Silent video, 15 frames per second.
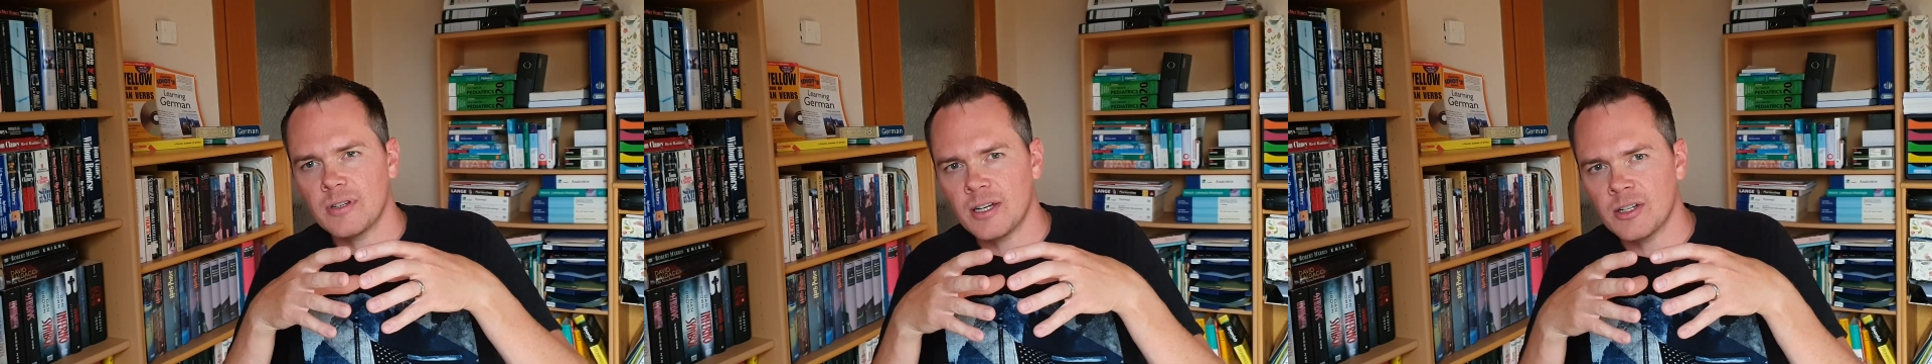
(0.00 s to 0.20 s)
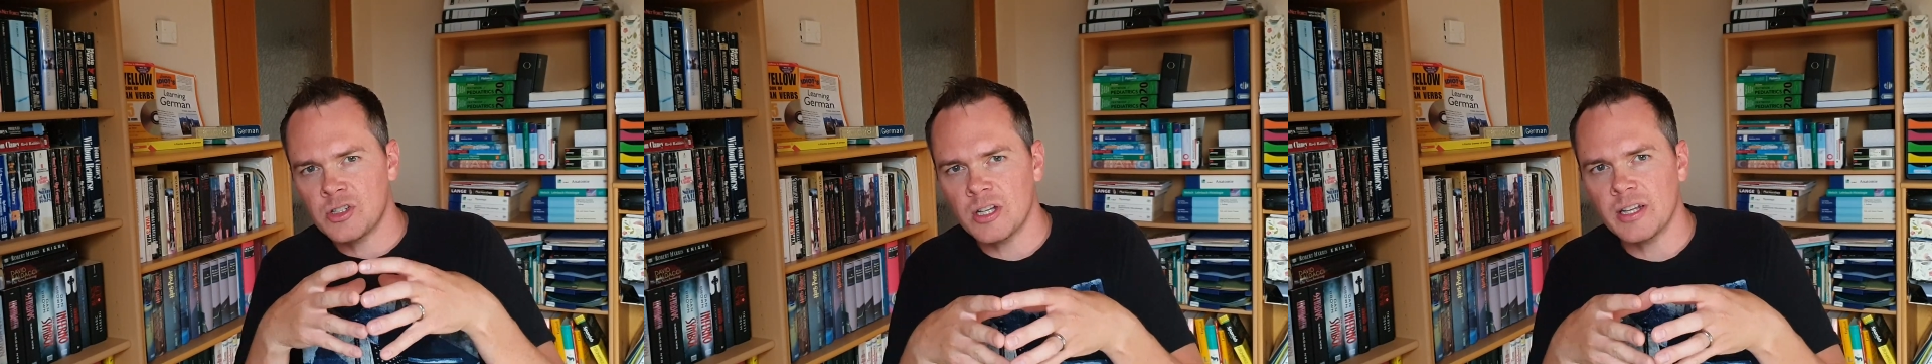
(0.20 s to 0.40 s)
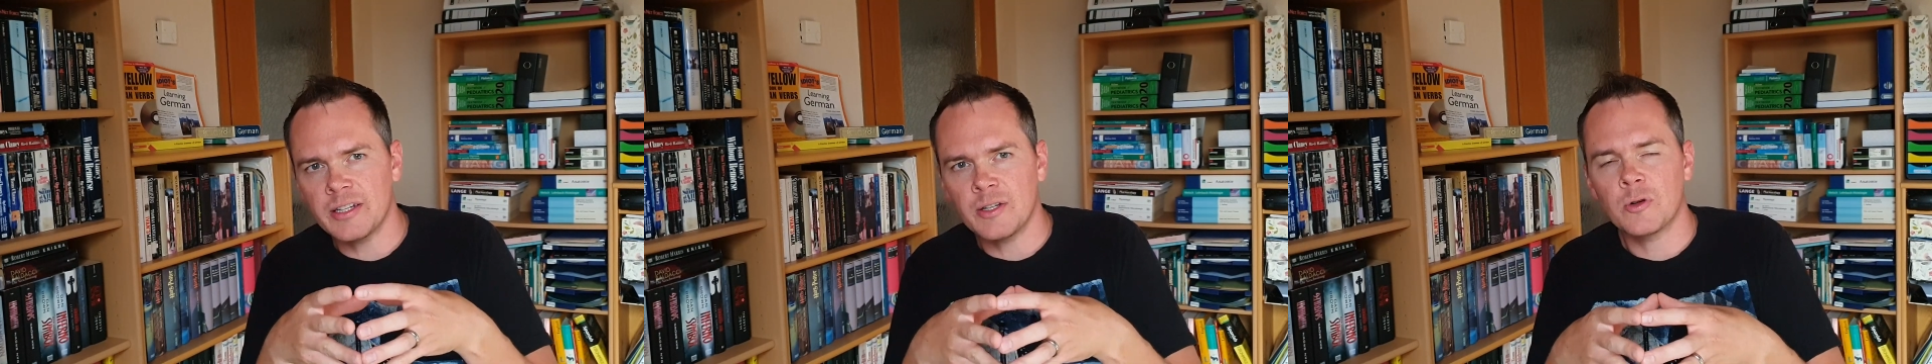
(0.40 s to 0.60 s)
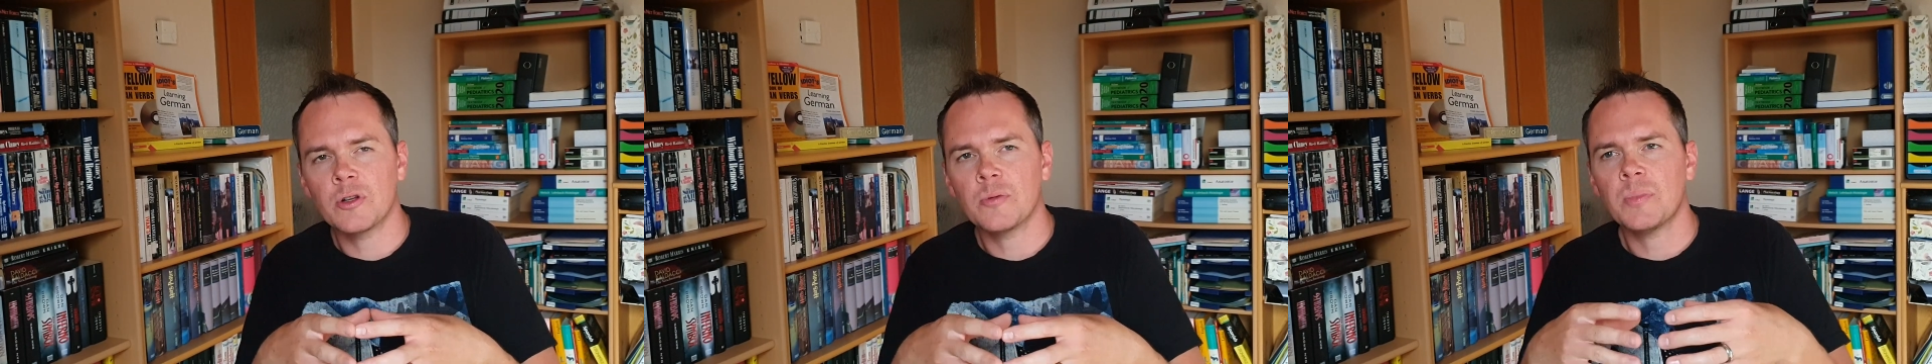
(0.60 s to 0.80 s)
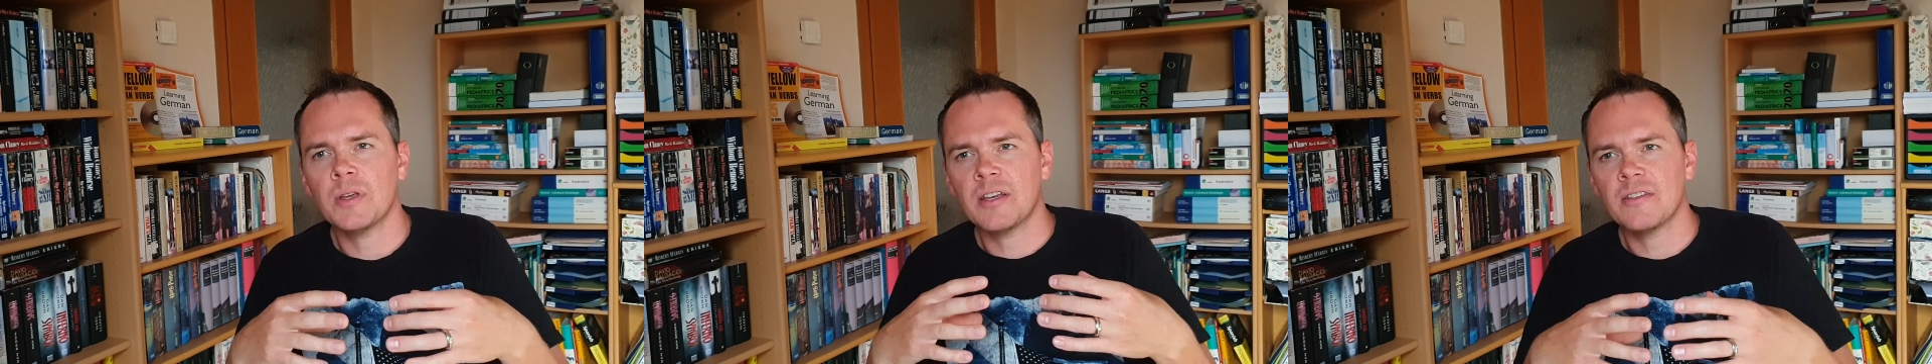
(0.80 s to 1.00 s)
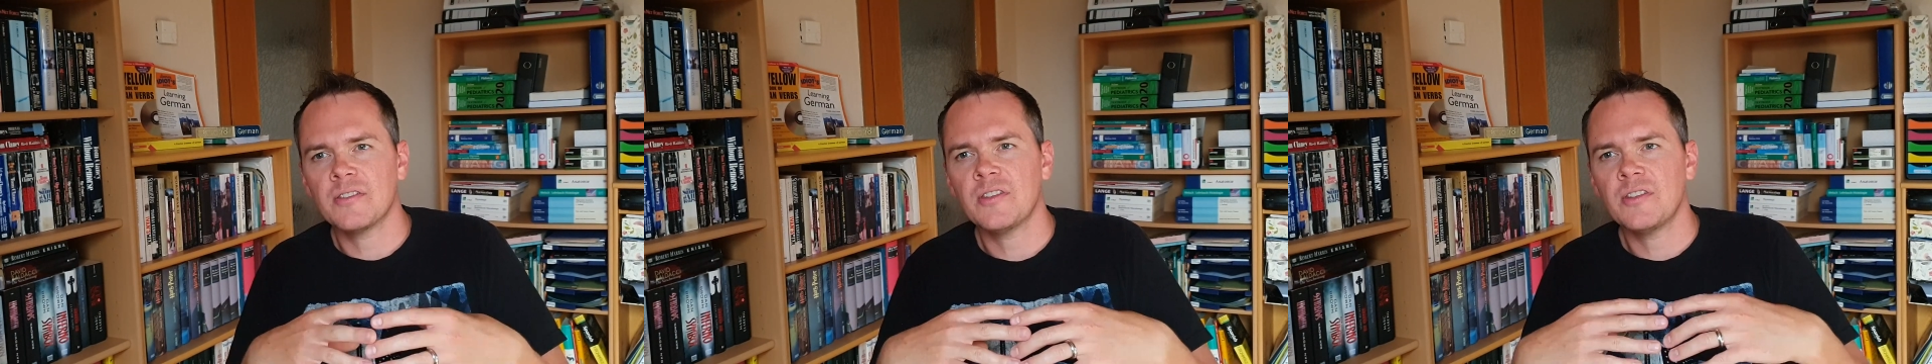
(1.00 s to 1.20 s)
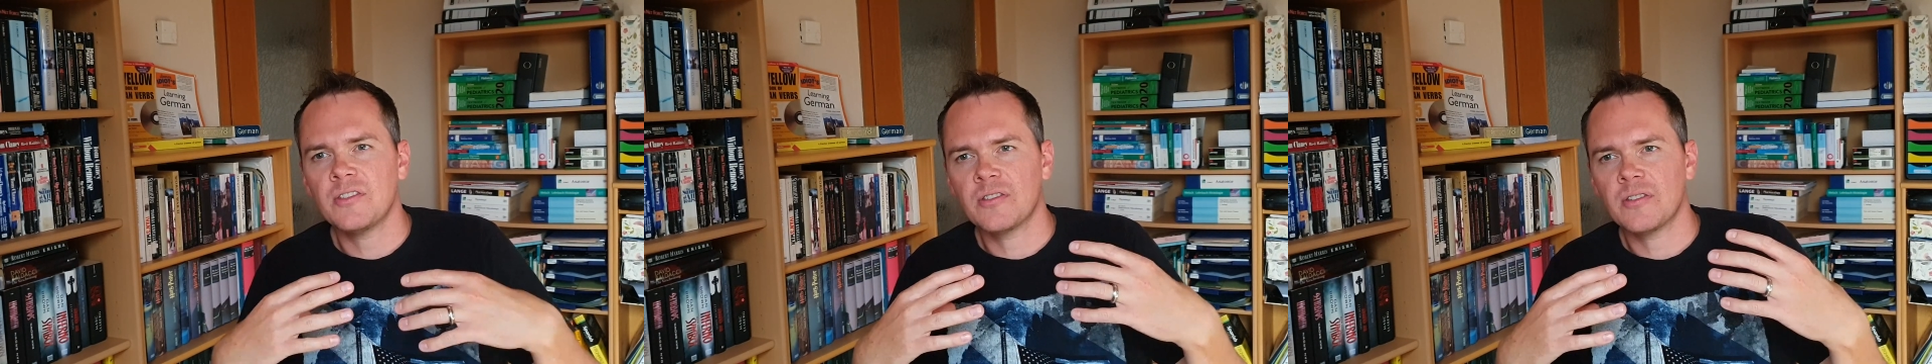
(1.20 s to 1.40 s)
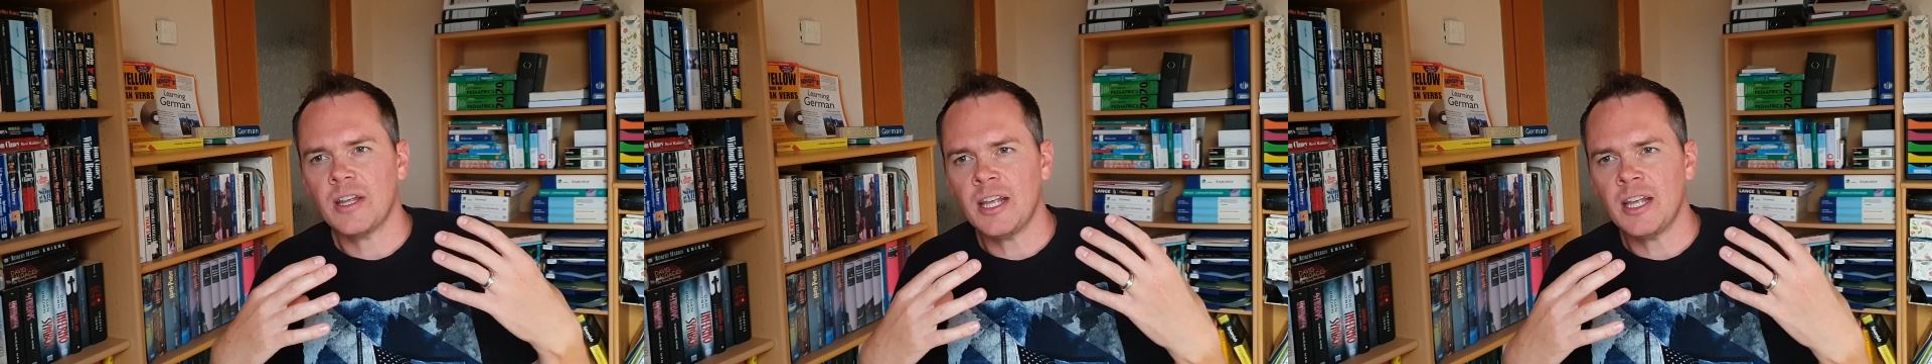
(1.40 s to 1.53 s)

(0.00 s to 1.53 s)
a jelly donut because he's